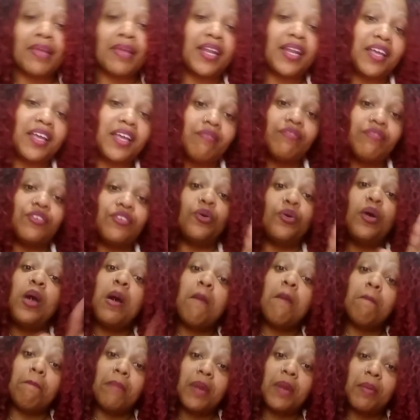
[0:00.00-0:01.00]
my nephew,
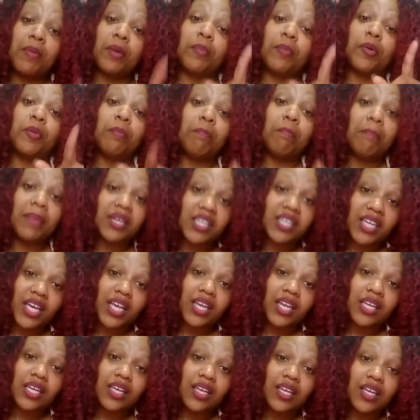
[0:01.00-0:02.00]
my mama, my
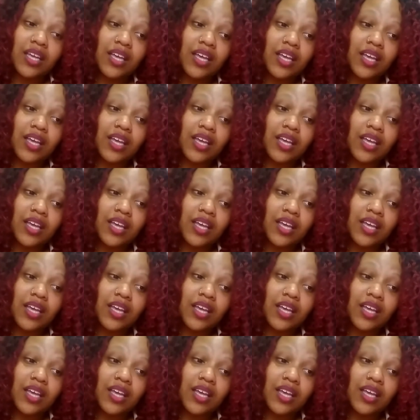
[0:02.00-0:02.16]
daddy,